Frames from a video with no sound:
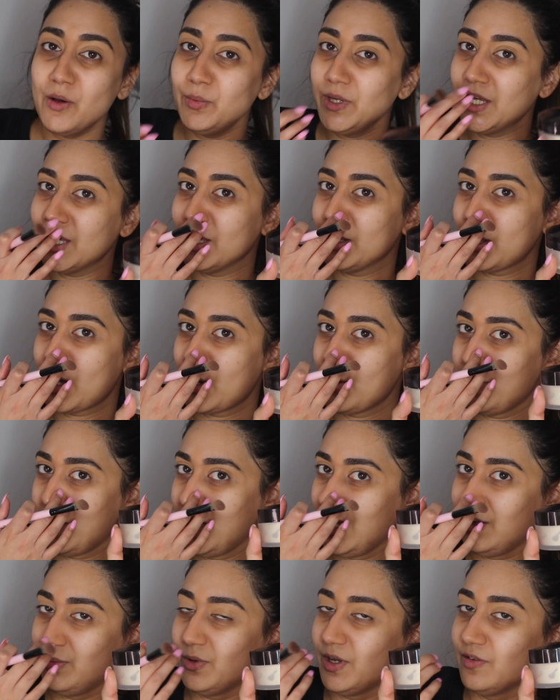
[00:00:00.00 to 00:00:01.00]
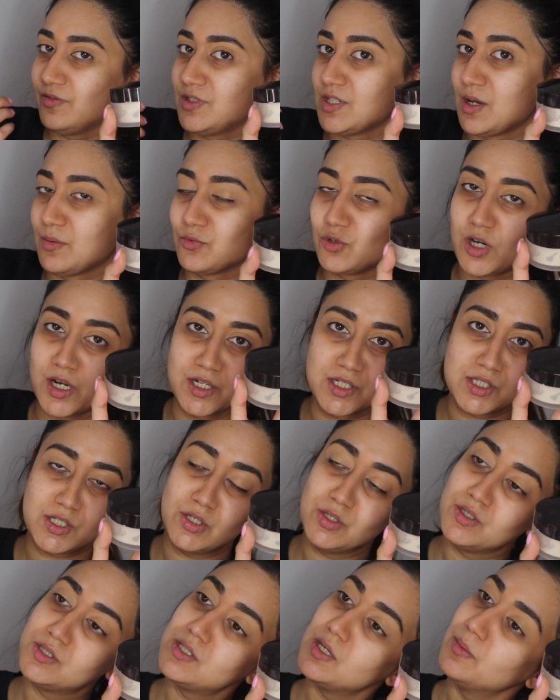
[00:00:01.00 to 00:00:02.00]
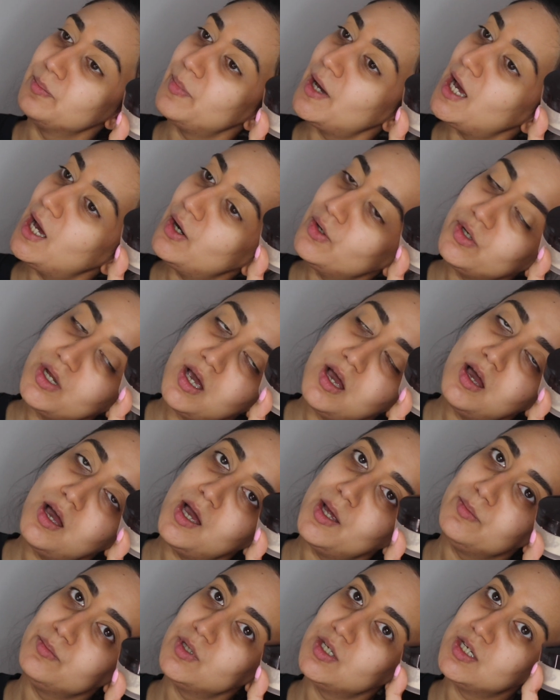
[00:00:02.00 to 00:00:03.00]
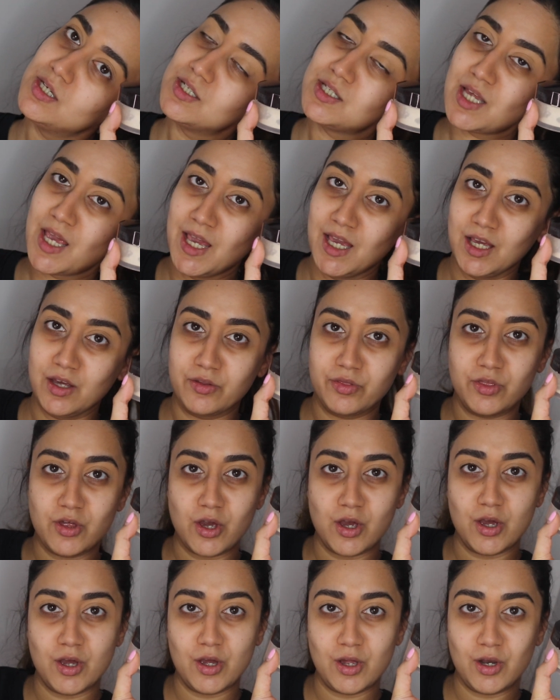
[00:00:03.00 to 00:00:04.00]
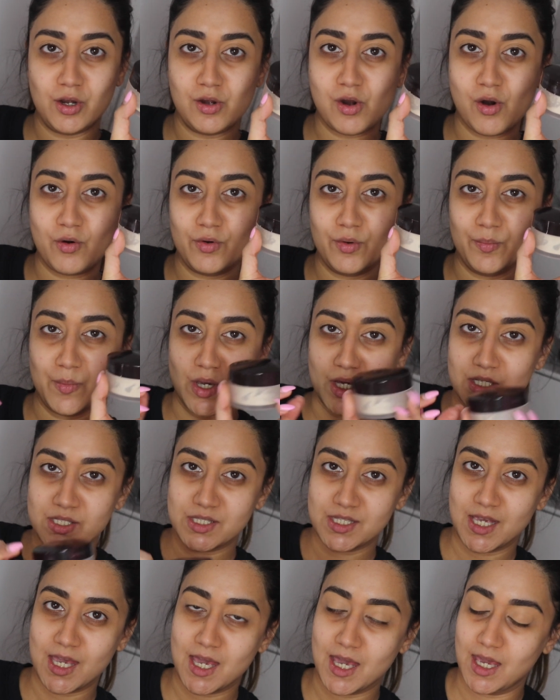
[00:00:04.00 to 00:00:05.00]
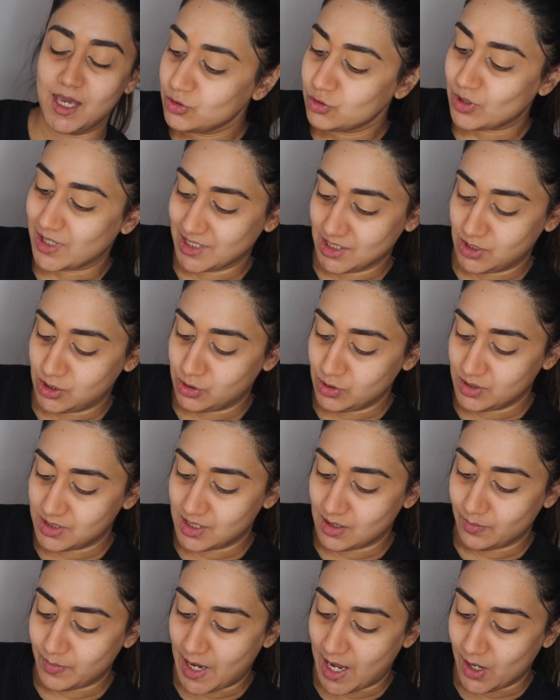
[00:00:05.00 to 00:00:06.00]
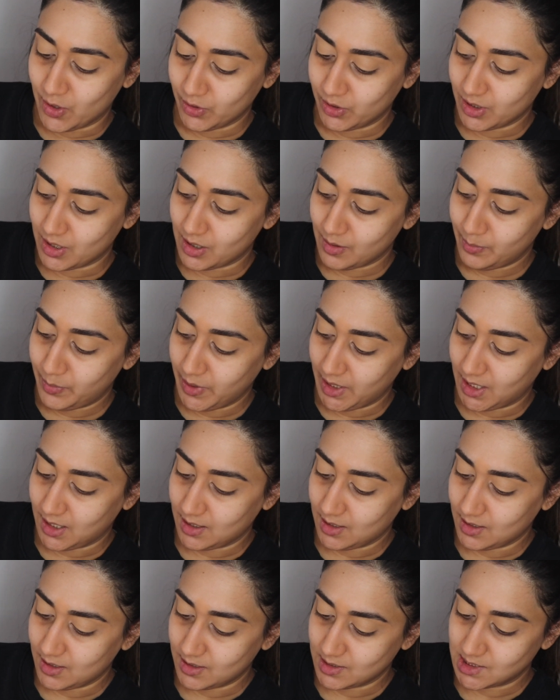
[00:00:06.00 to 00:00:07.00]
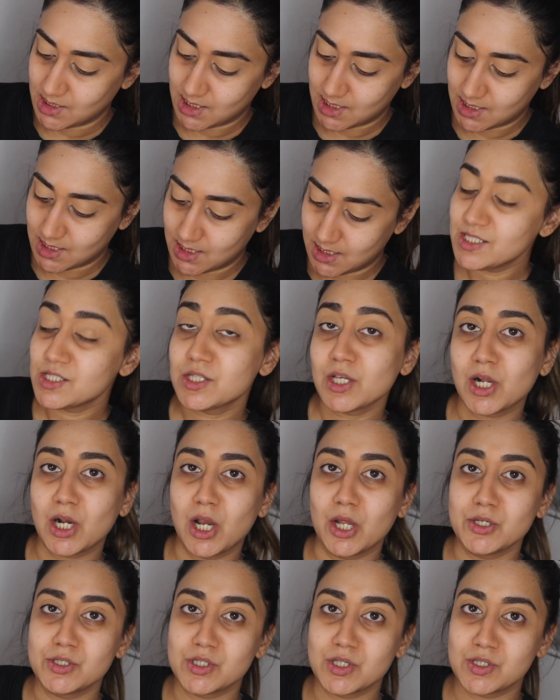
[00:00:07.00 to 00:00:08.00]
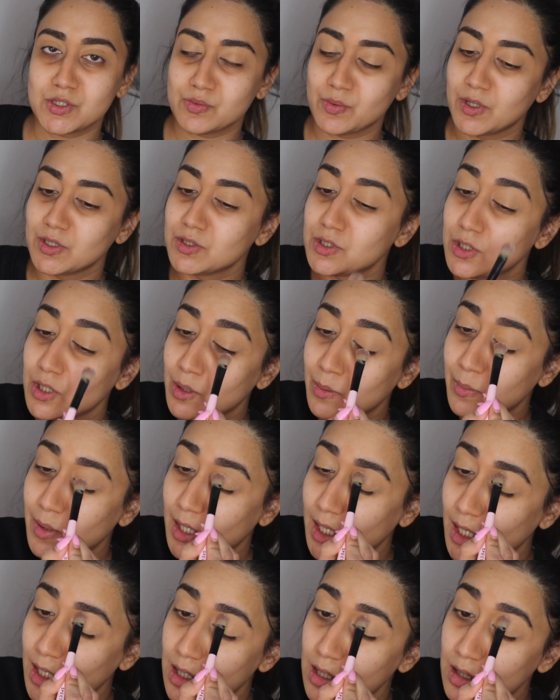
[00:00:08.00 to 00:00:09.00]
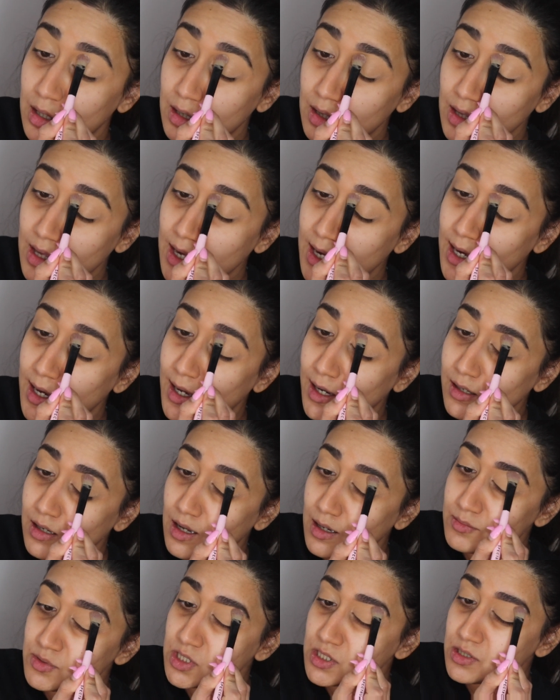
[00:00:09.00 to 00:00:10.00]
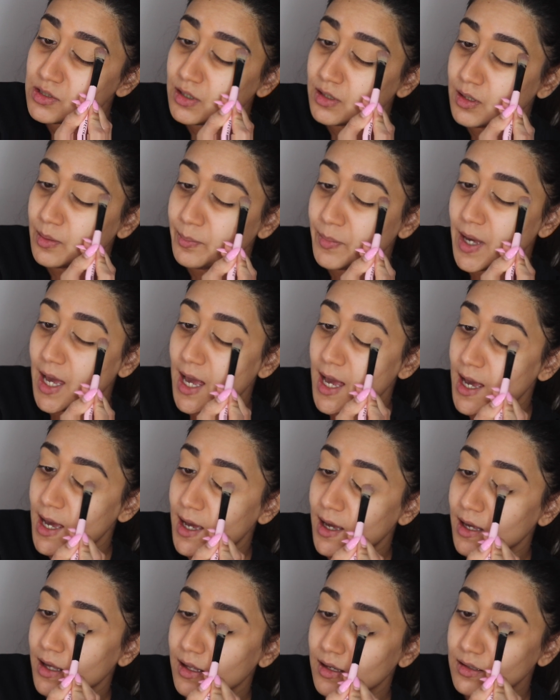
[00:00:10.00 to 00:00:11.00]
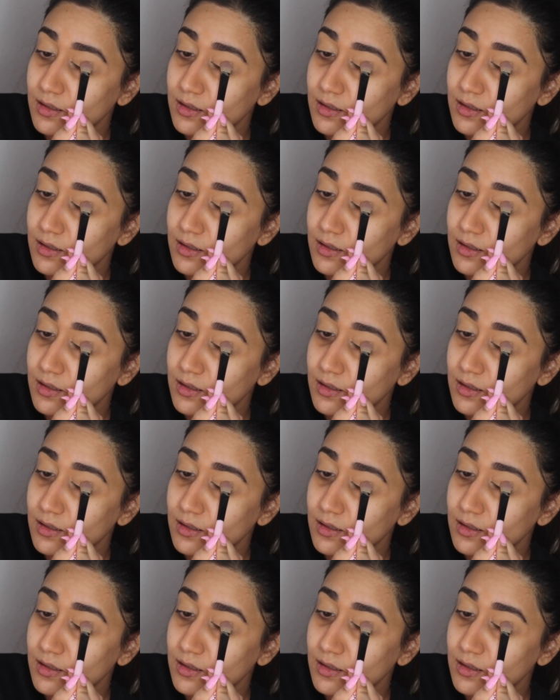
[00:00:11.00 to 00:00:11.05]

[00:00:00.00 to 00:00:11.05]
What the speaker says: we can go in with some translucent powder. I'm going to take the Laura Mercier translucent powder because it's the closest one to me. And I'm just going to pack